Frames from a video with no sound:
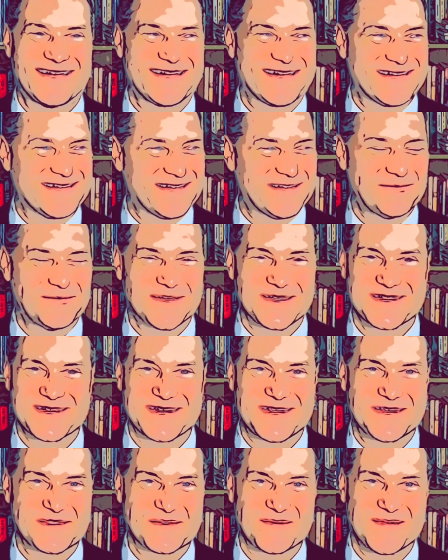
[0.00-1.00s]
God, what a
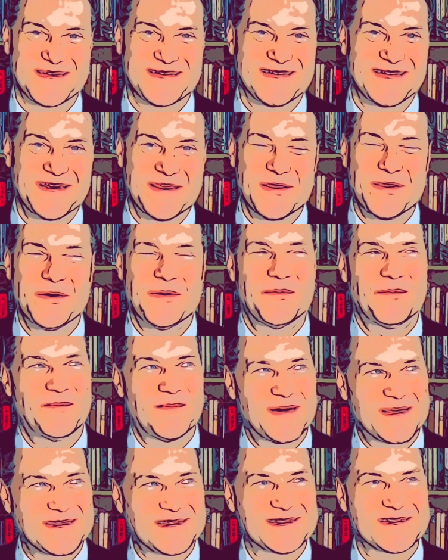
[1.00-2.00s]
salesman.
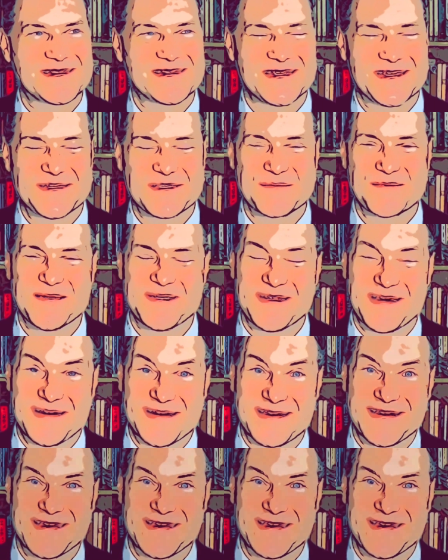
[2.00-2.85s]
What a salesman I